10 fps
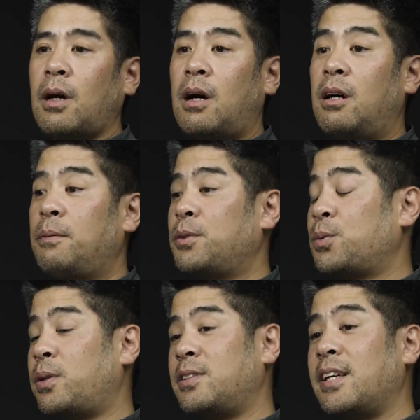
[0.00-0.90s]

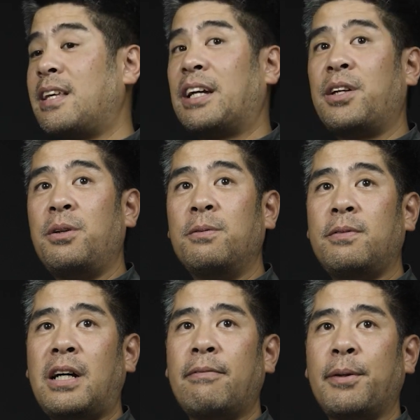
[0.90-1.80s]
Just want to say thank you
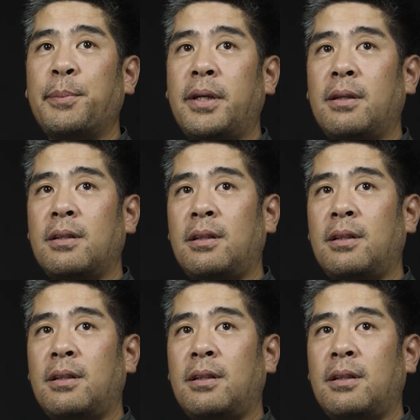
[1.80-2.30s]
for having me.